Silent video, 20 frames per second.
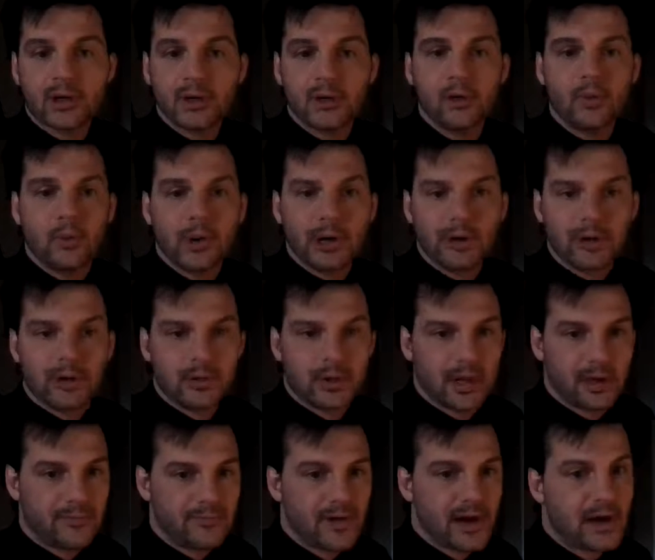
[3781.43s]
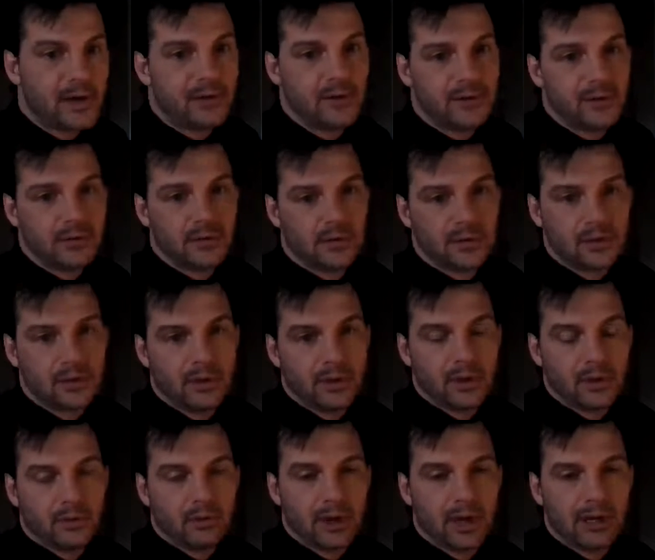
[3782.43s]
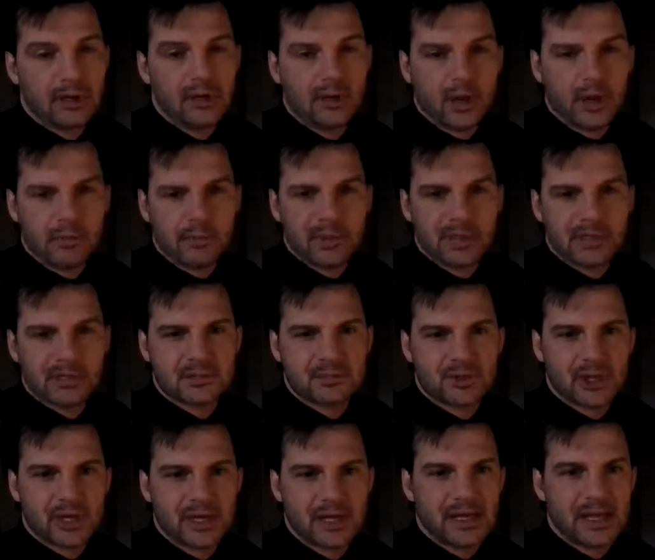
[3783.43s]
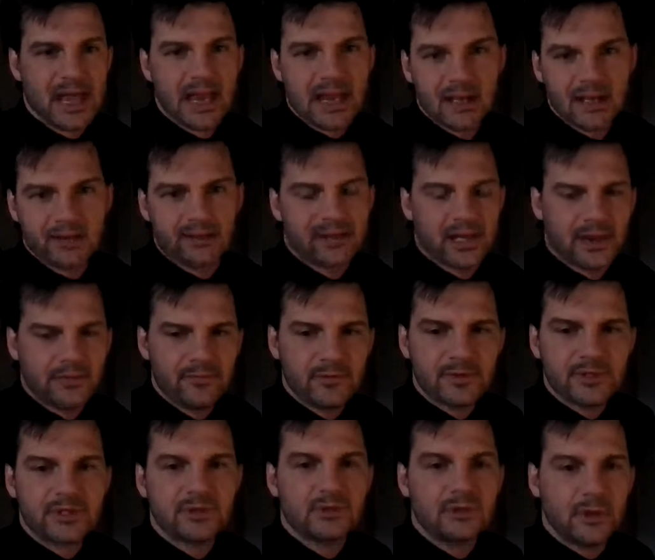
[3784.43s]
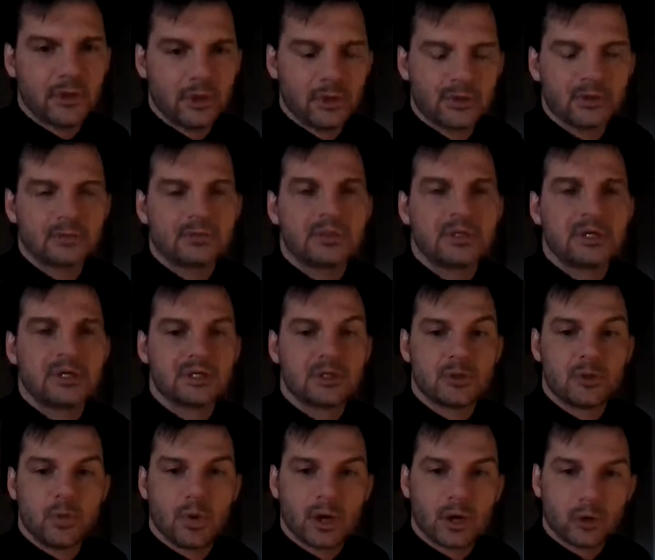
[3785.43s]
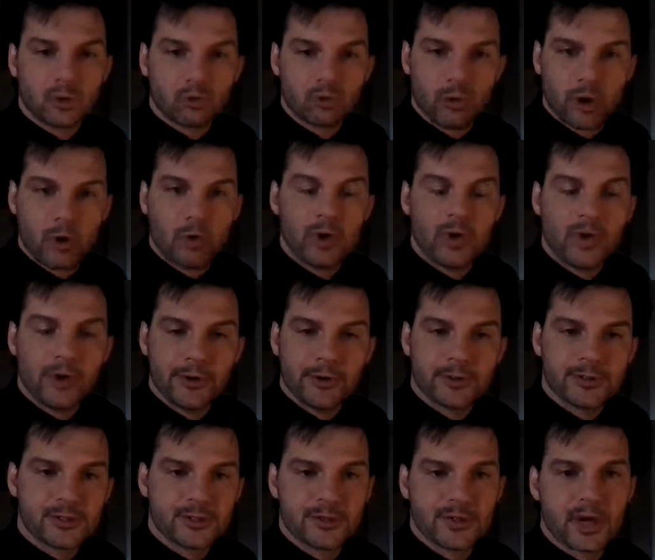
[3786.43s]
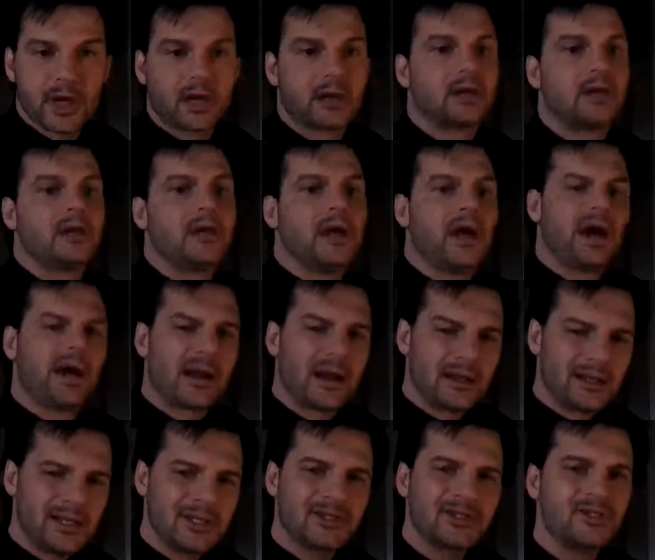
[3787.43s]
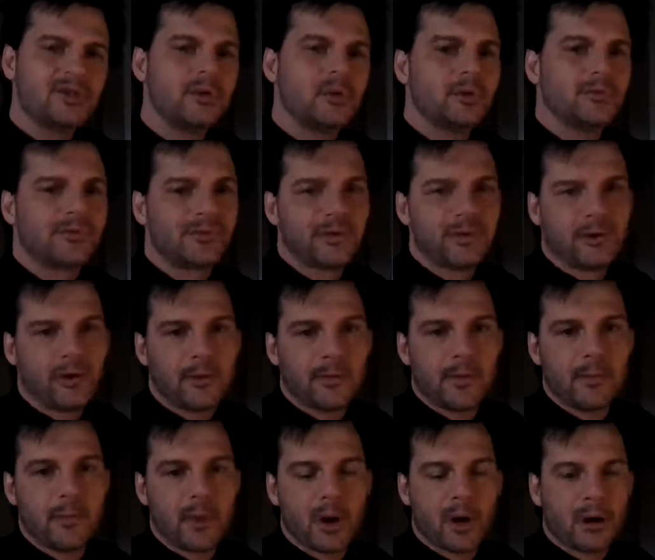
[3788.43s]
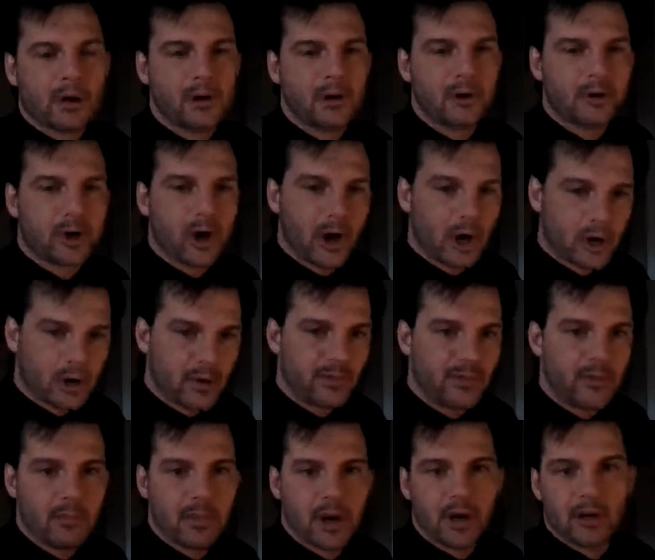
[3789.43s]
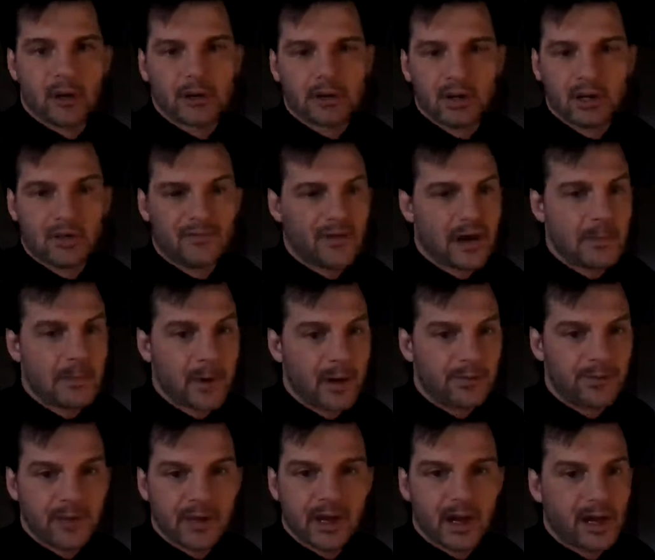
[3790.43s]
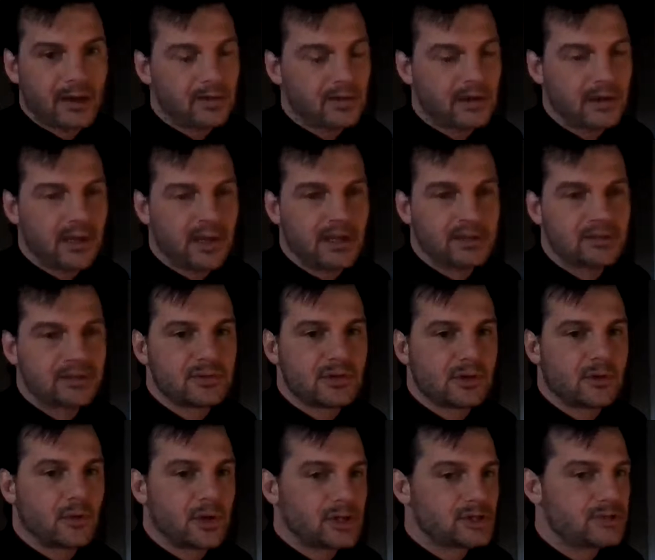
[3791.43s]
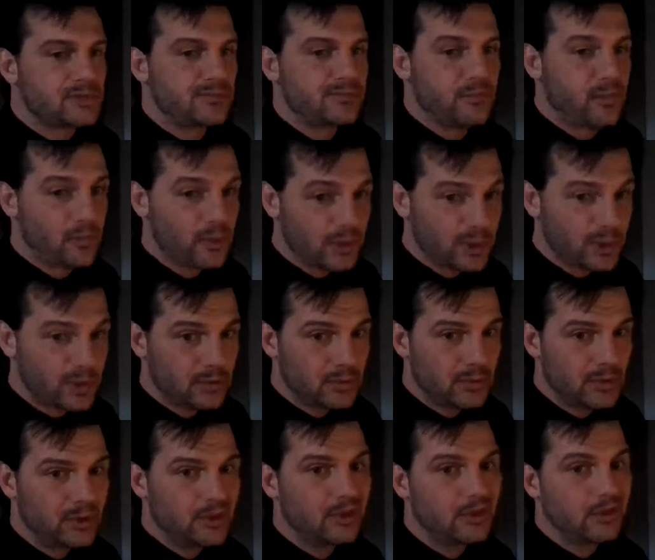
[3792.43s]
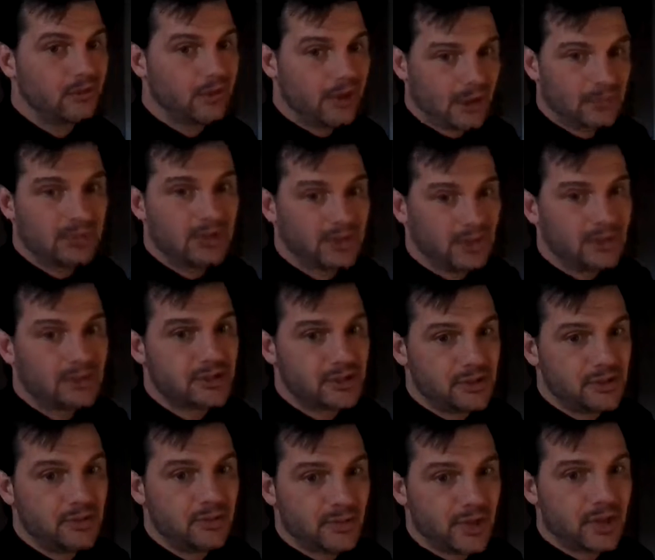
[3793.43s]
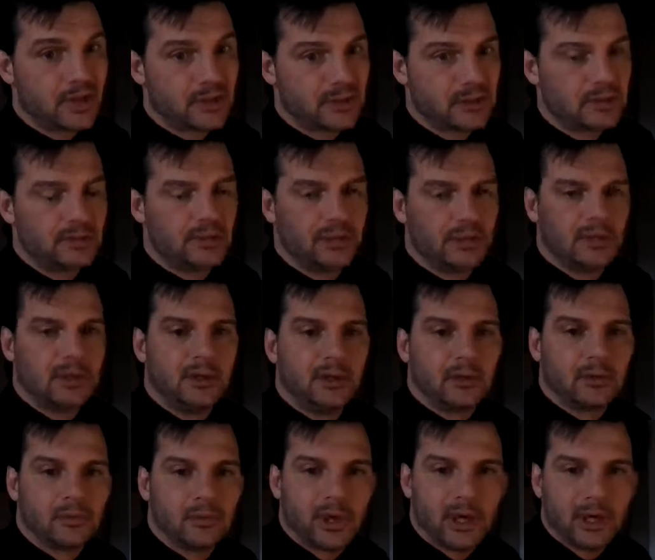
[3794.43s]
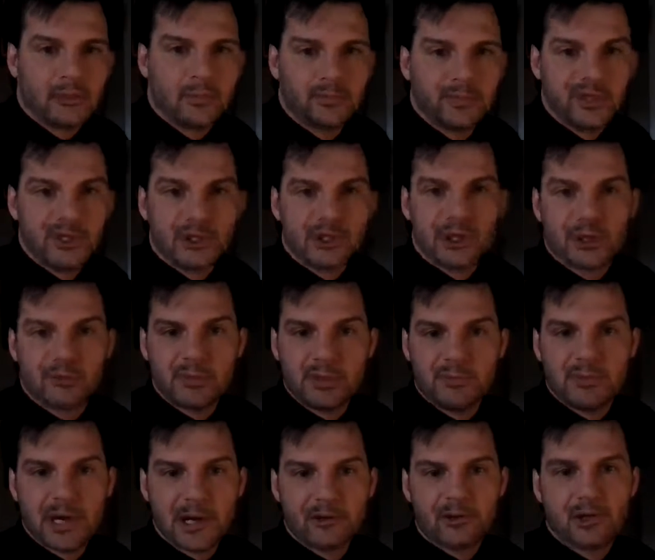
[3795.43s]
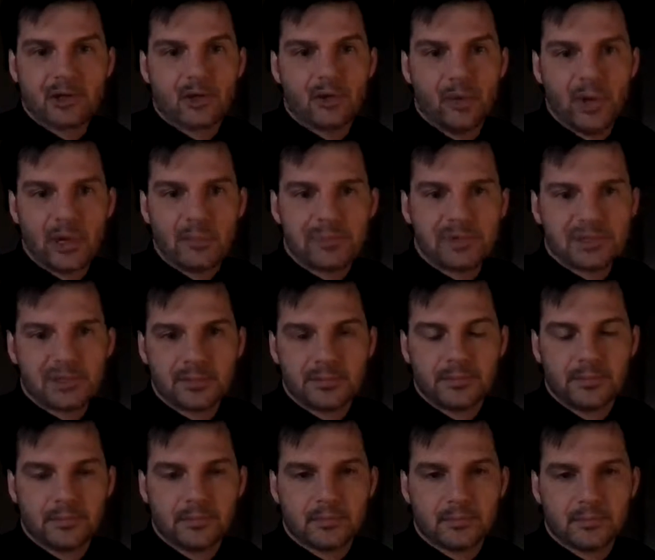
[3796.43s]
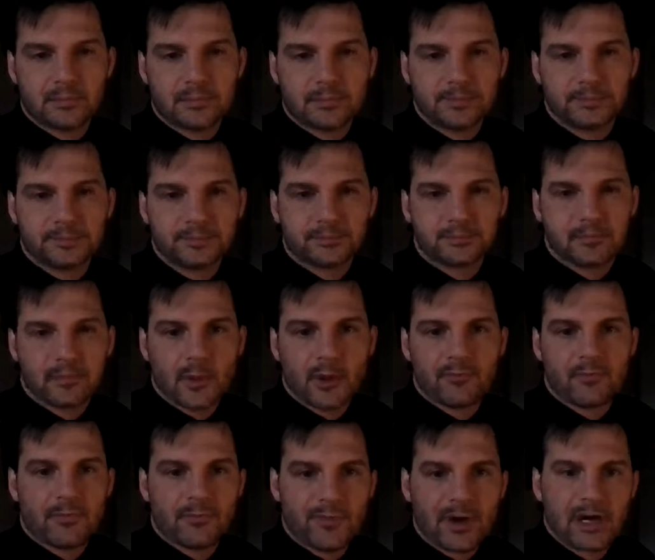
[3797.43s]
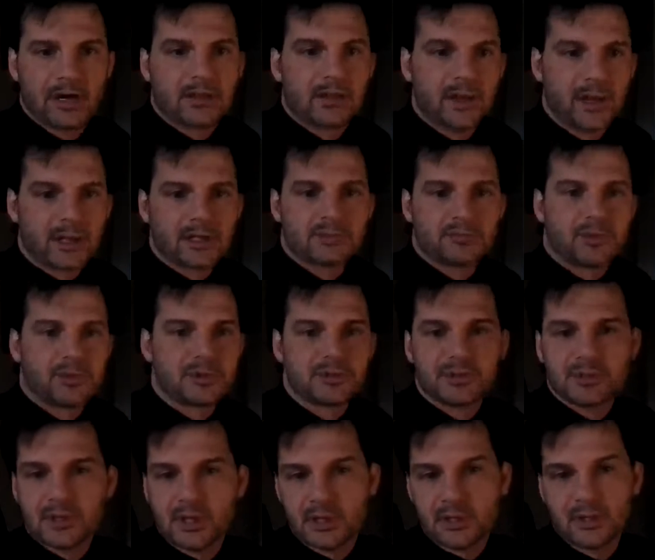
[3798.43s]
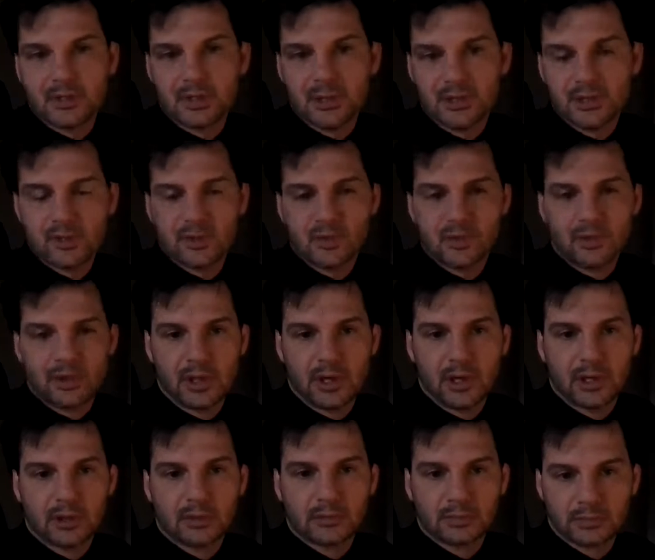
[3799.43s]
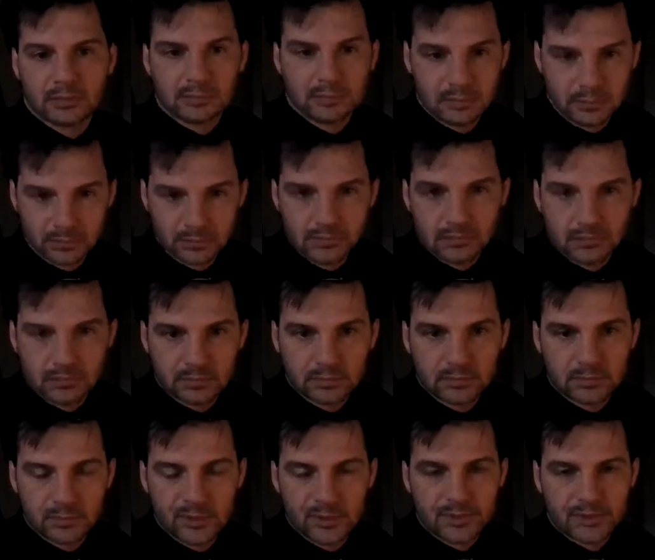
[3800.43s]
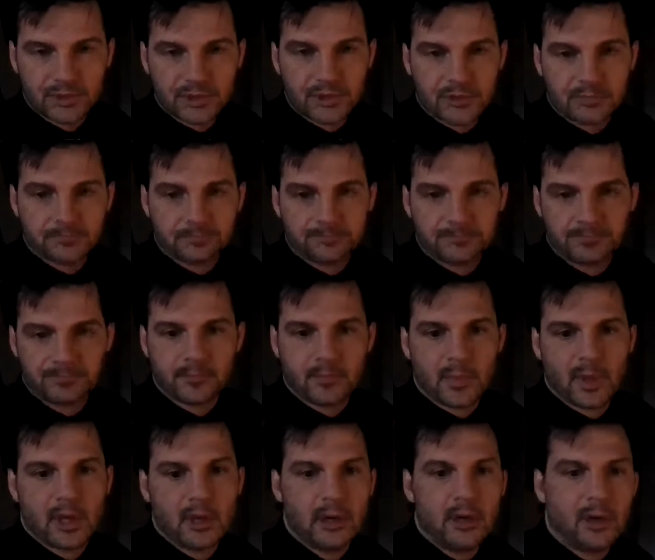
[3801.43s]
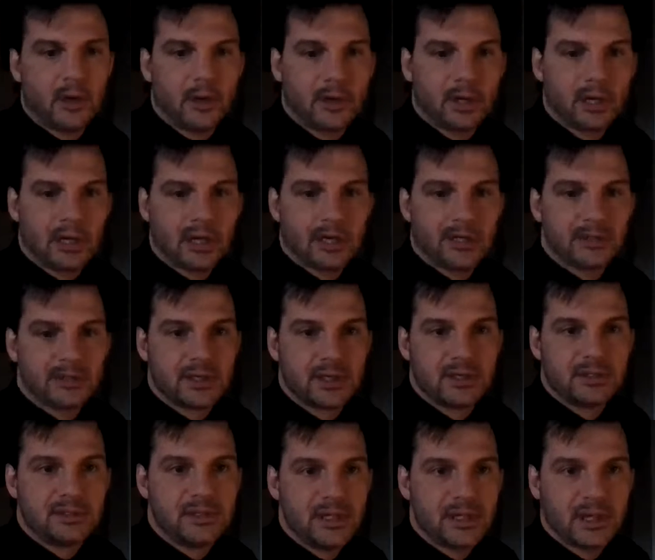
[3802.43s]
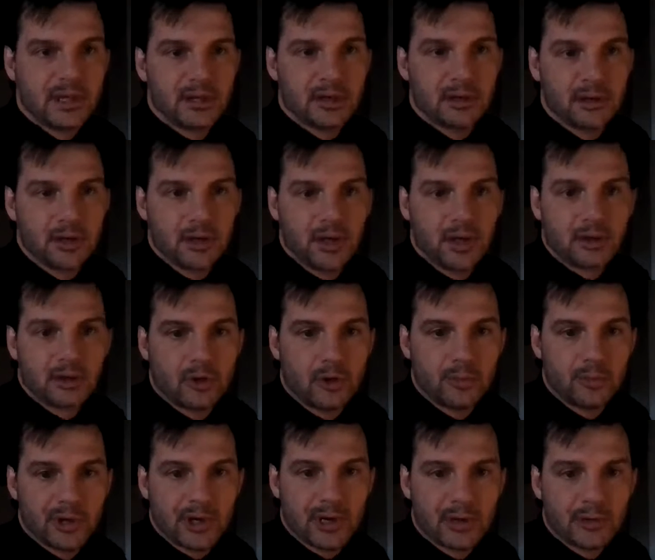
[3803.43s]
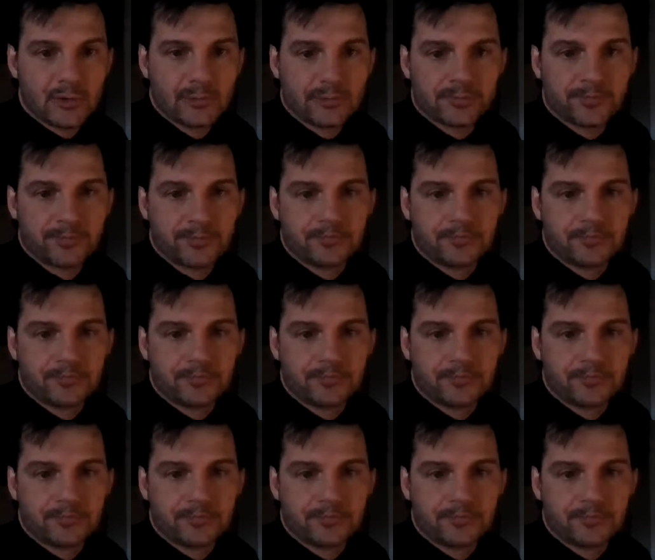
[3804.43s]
to know where you have value, right? Not because I'm trying to gain and leverage you. No, it's because you want to grow and nurture that. And I'll let you know if you're on the mark or not on the mark. And if I'm not the guy that can answer that question for you, I'm going to let you know that, right? But you're going to be better equipped for finding the next person that you need to along your journey. Okay, guys, take care. Comb your hair.